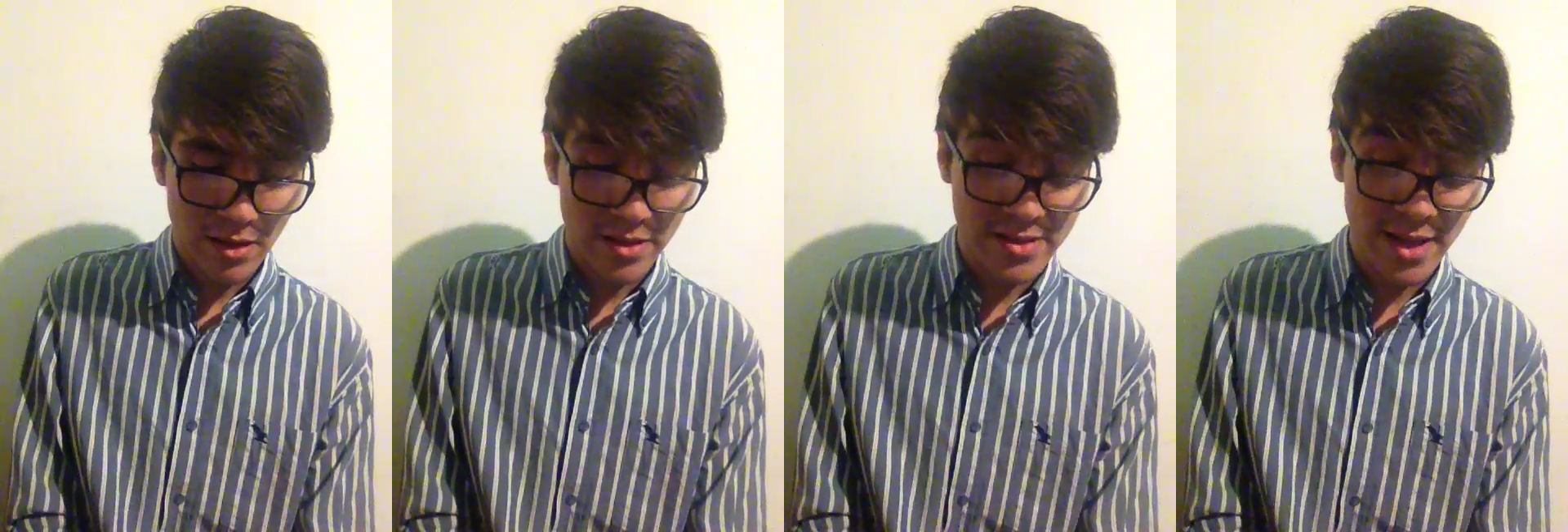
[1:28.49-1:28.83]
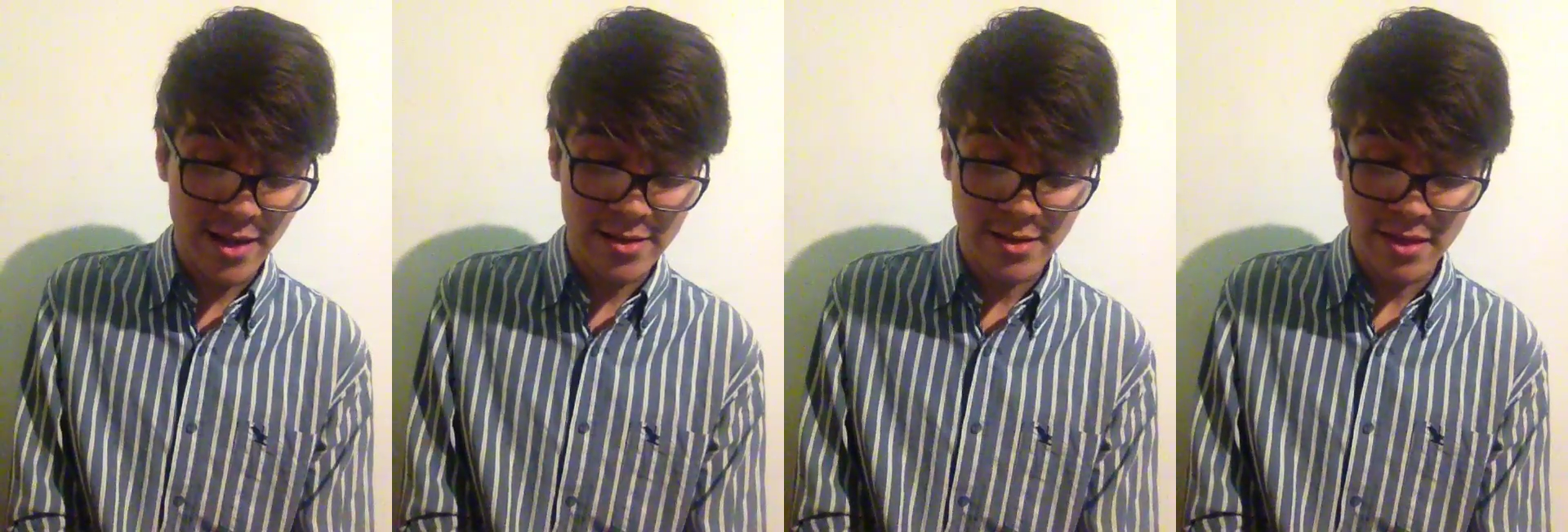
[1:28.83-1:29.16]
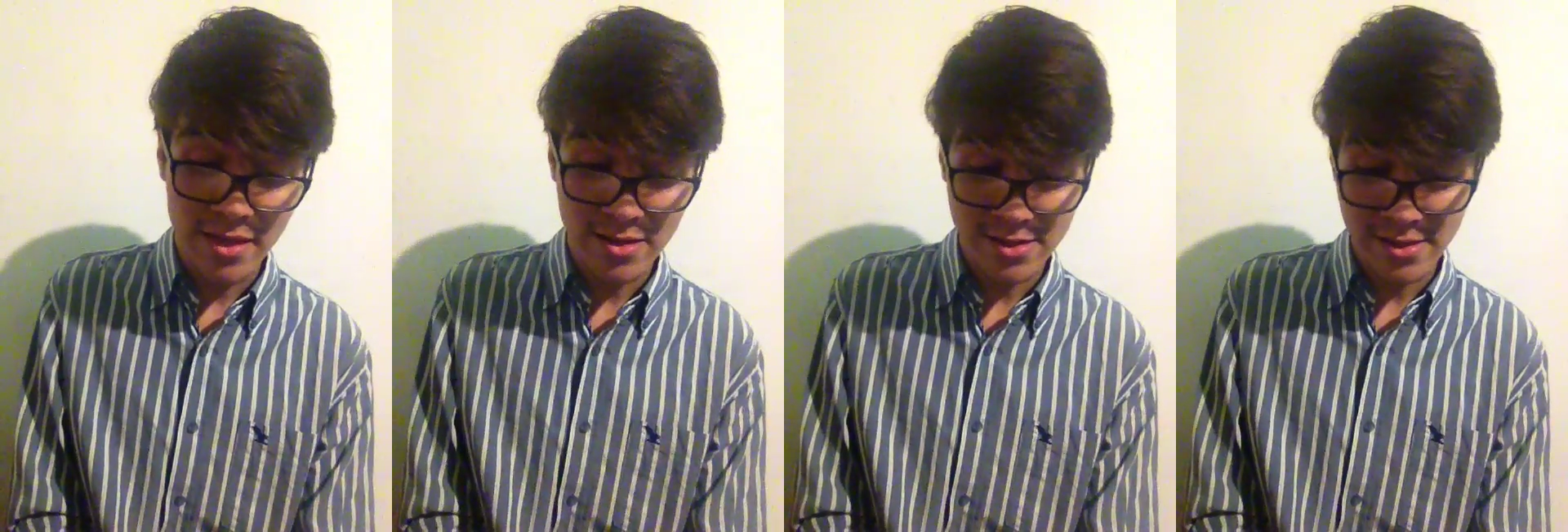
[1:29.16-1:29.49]
The second
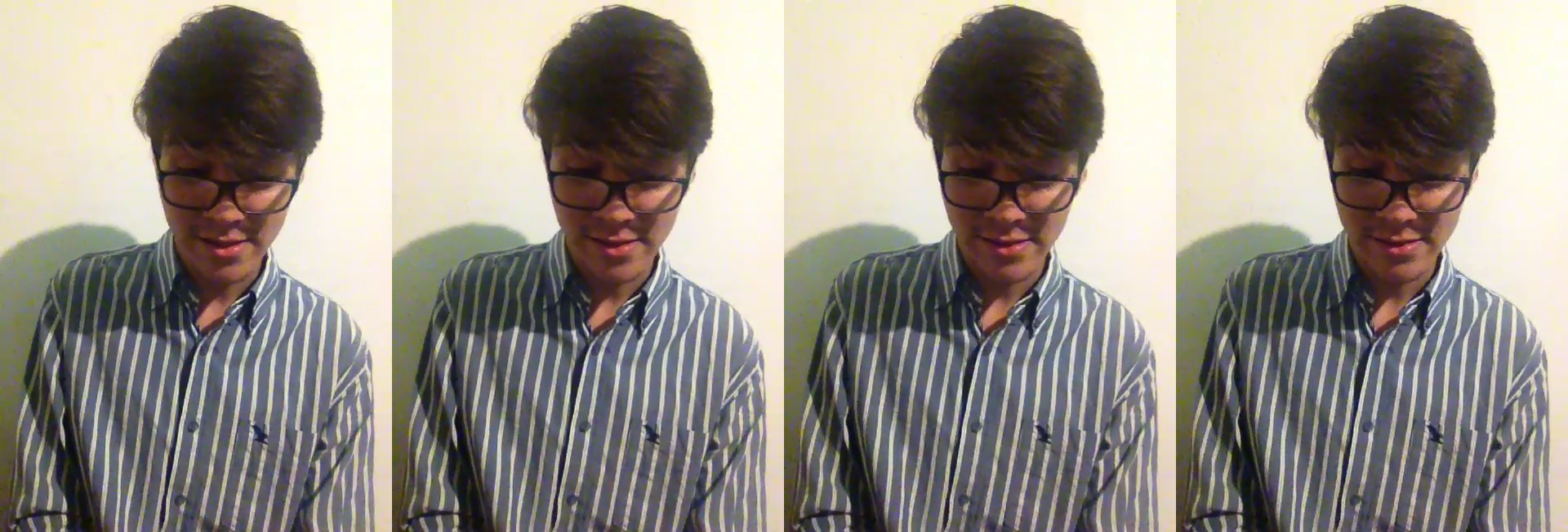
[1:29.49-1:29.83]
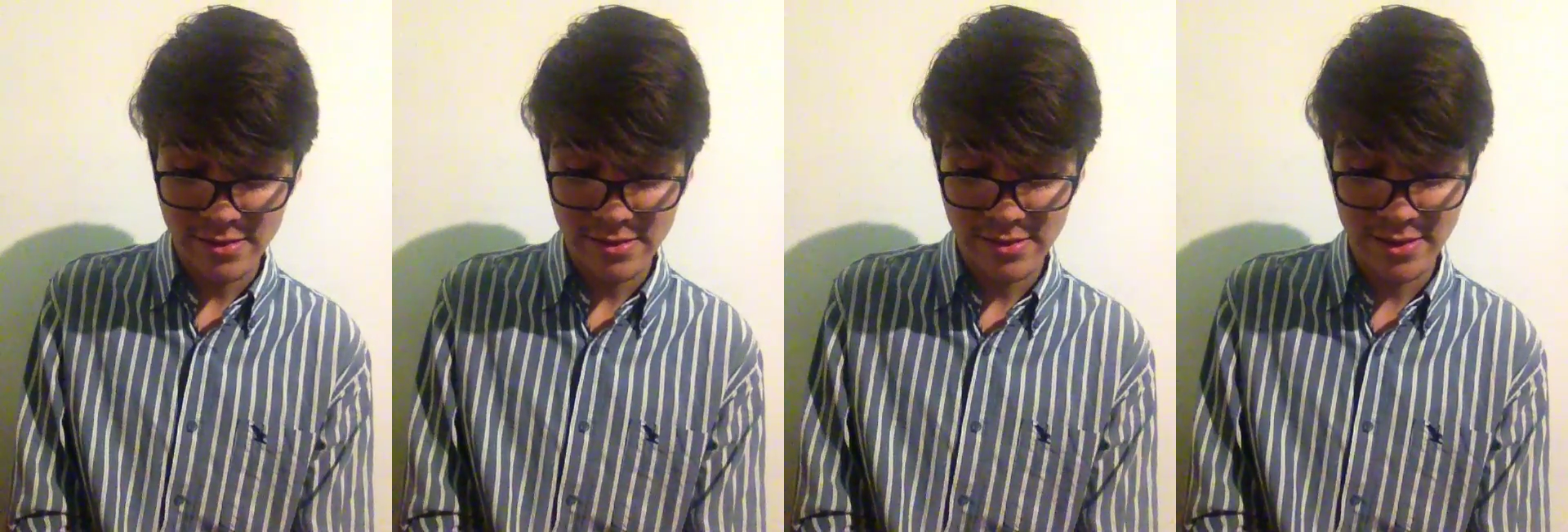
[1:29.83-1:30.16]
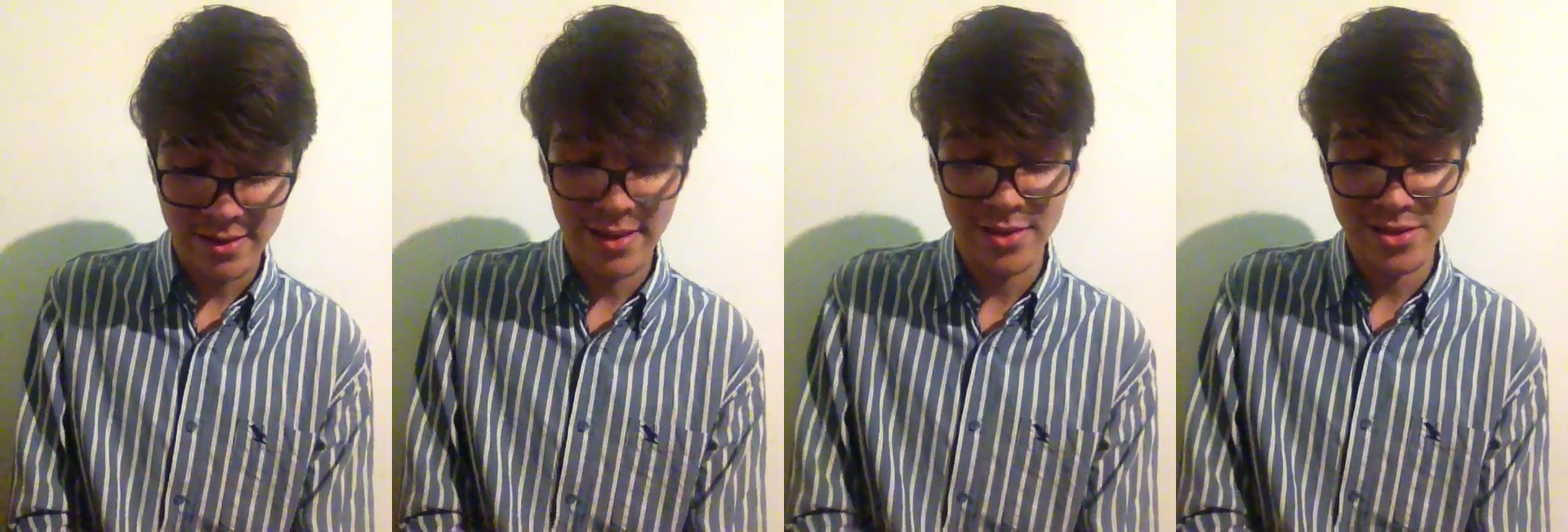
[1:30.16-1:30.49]
13, you
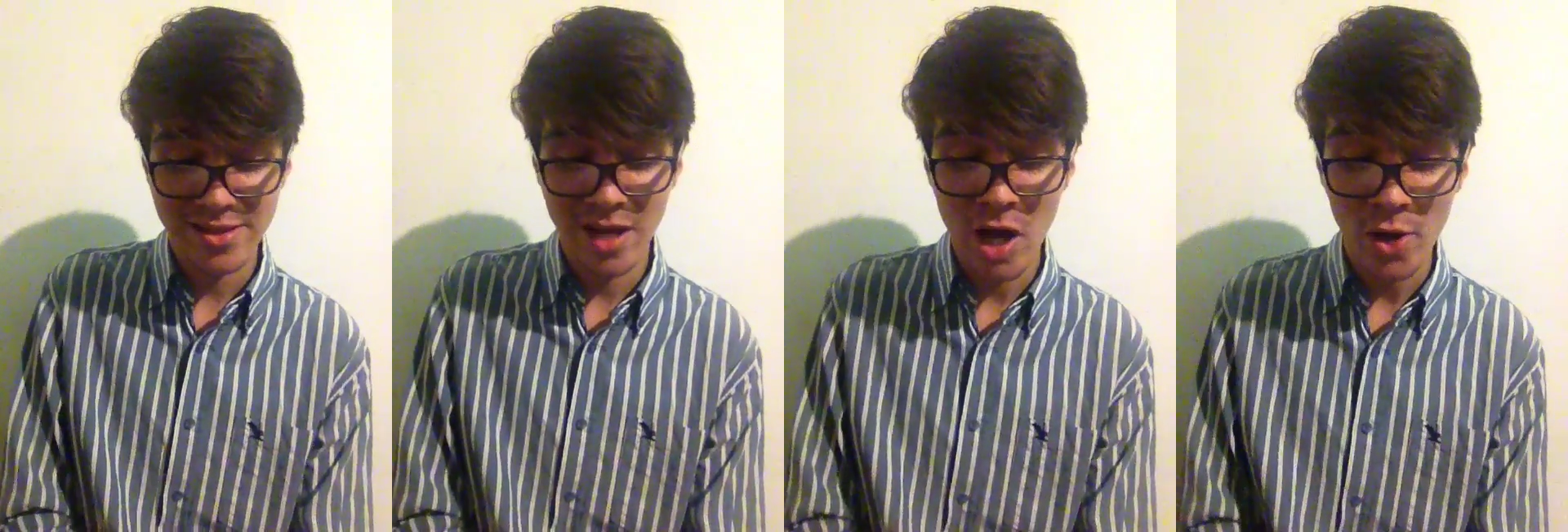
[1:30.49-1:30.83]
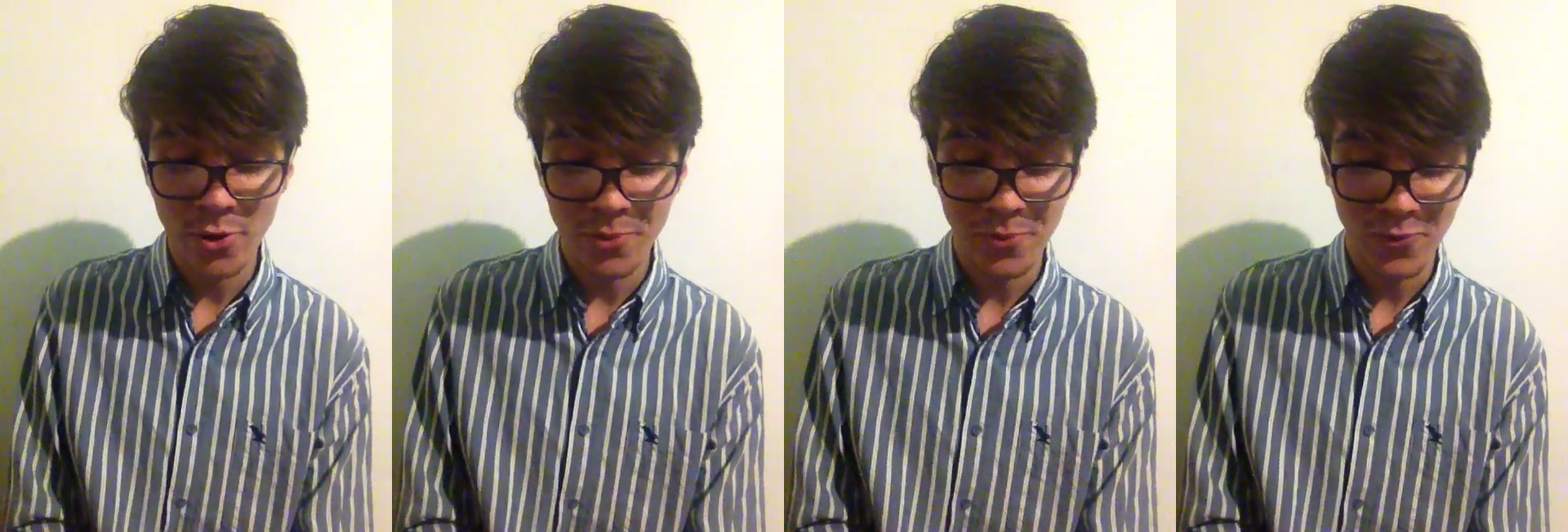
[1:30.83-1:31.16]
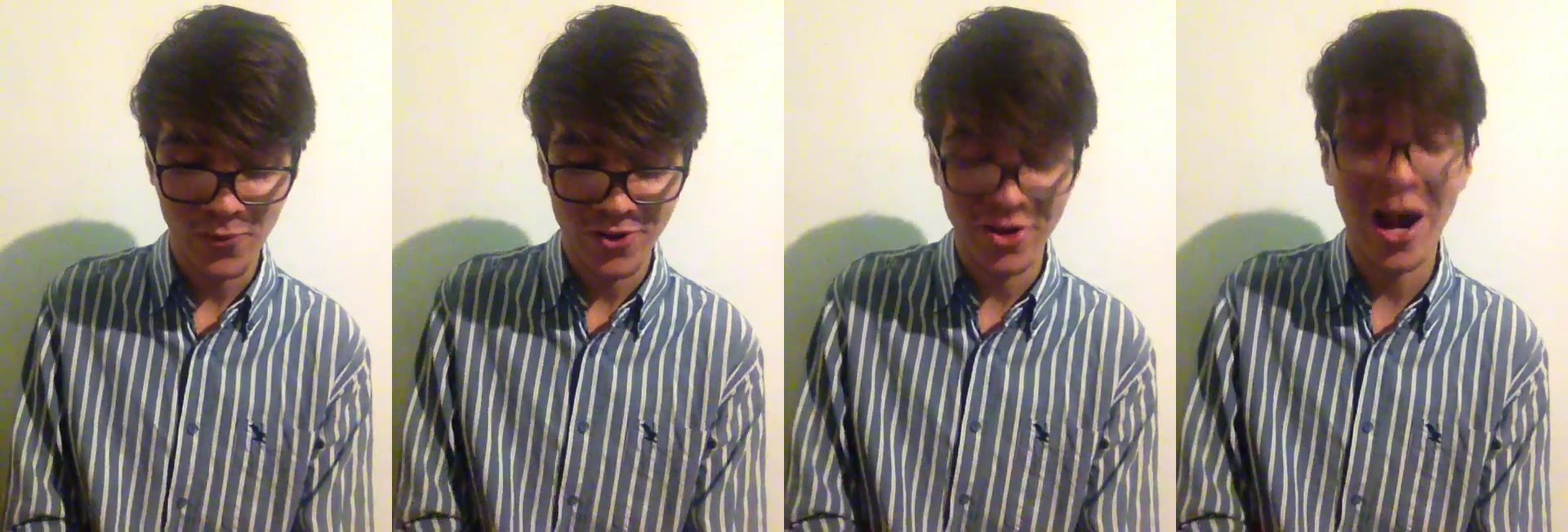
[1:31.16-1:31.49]
closed the home
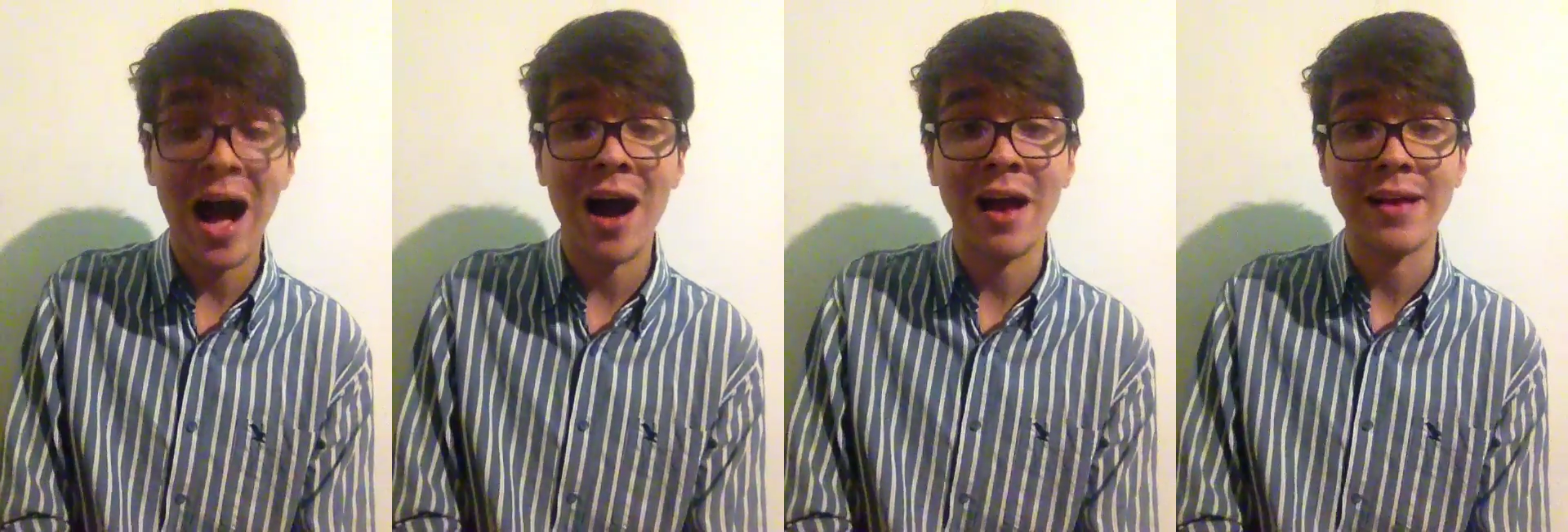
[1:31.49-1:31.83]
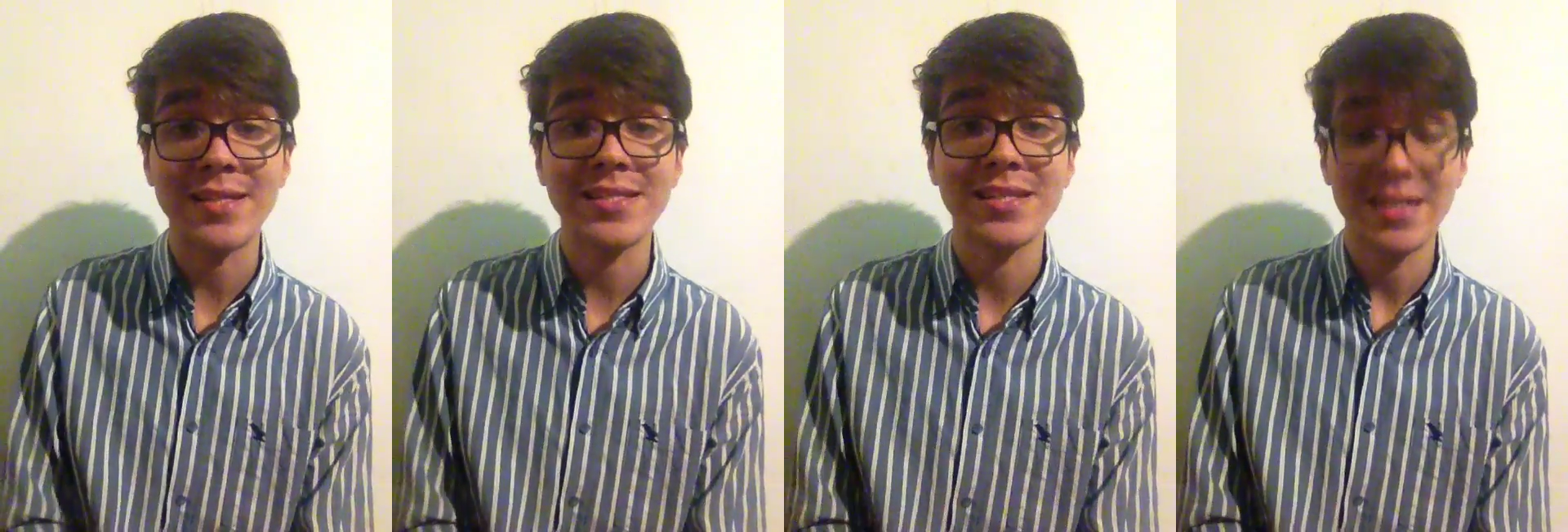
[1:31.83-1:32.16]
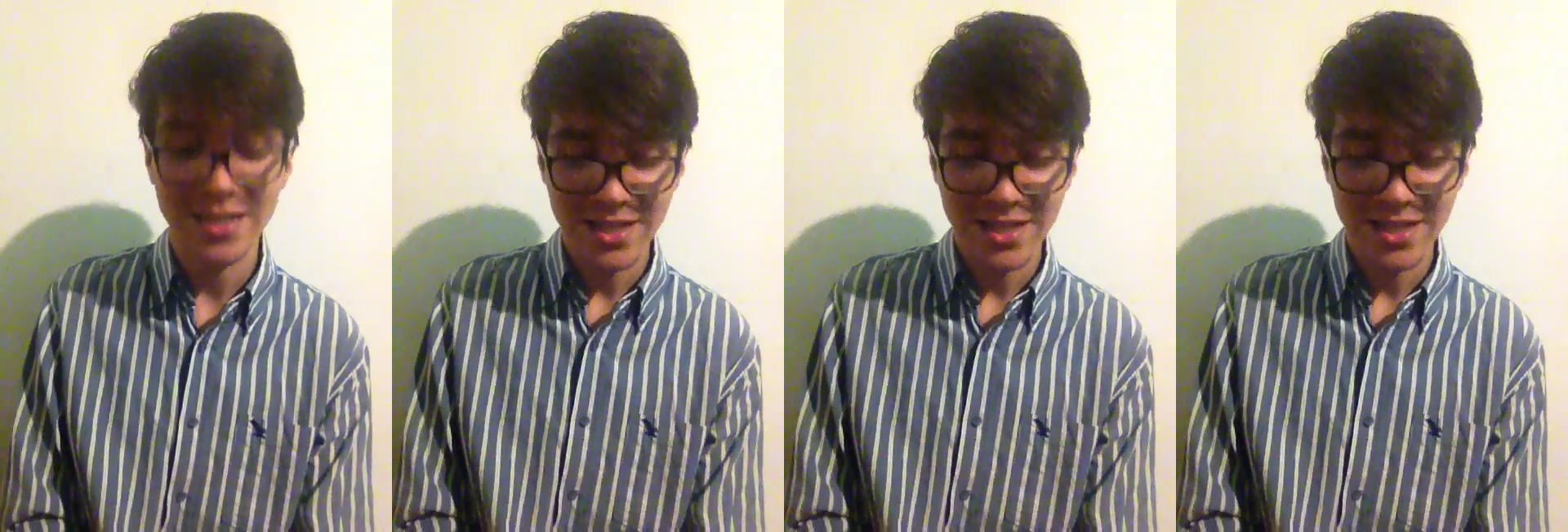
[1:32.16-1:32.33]
where your eyes